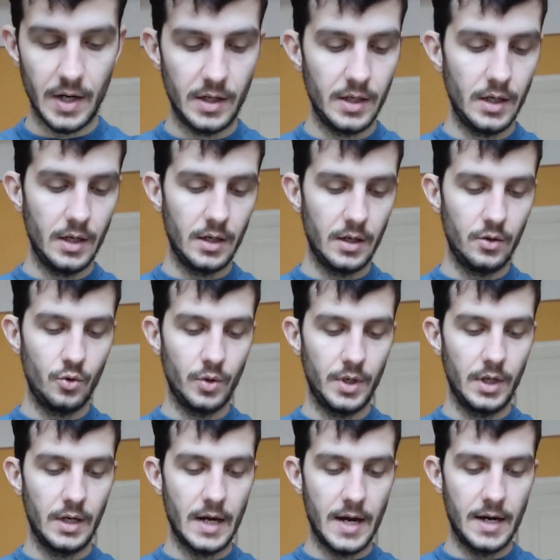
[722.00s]
18 and
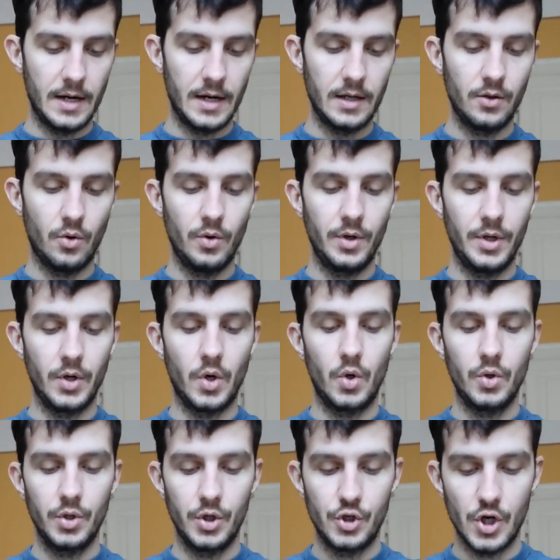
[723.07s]
29 had only
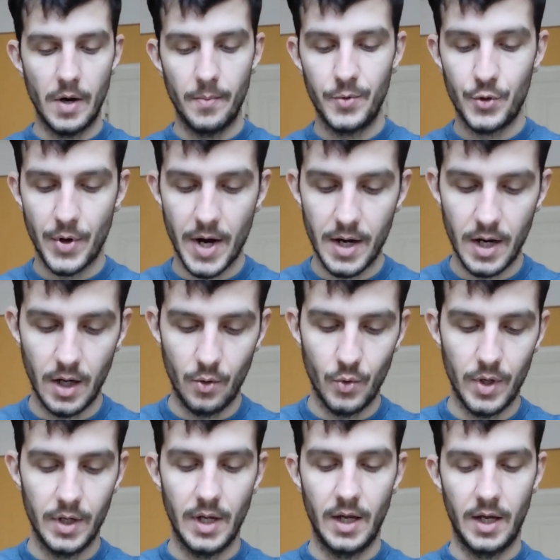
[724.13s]
on-the-job training
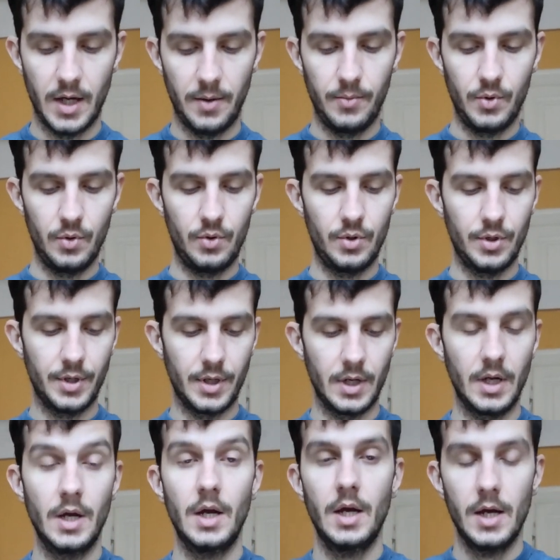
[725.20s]
when they came to
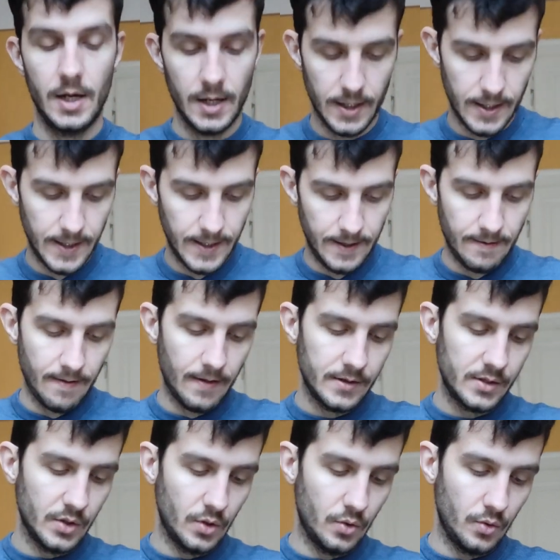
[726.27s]
Turkey.
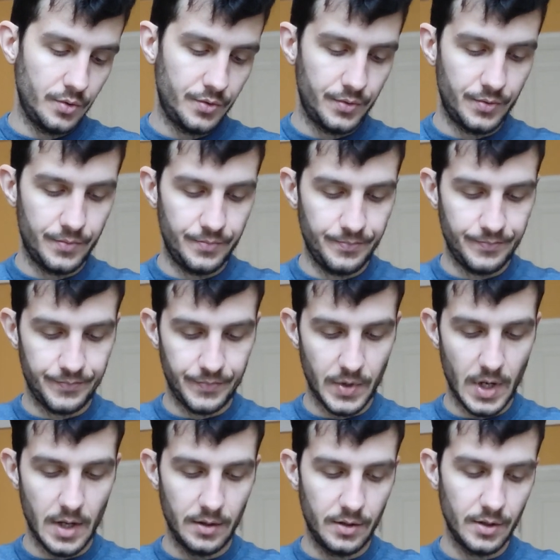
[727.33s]
So,
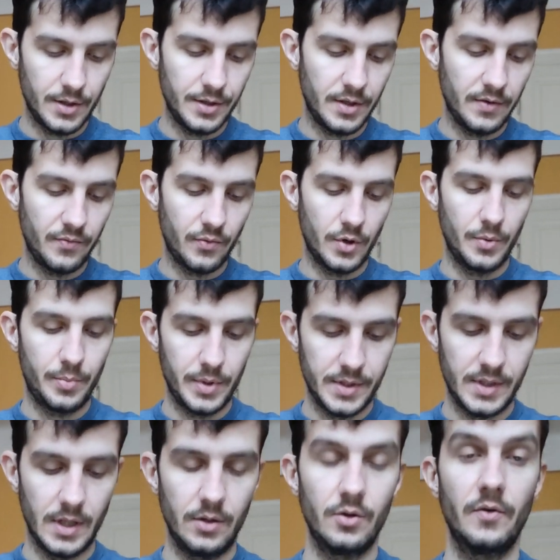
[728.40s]
and
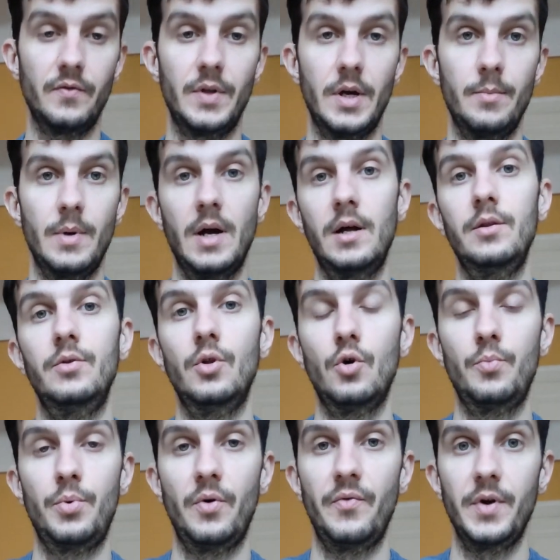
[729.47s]
34% of them had
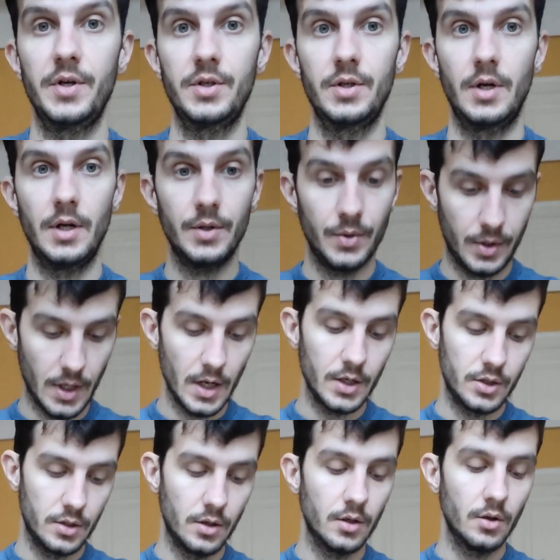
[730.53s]
no professional
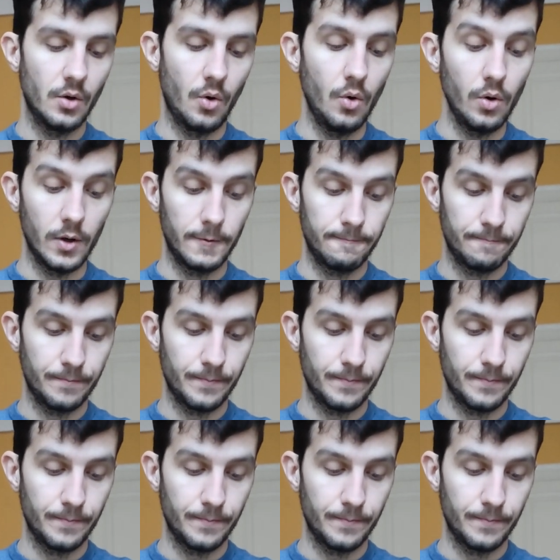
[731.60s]
education at all.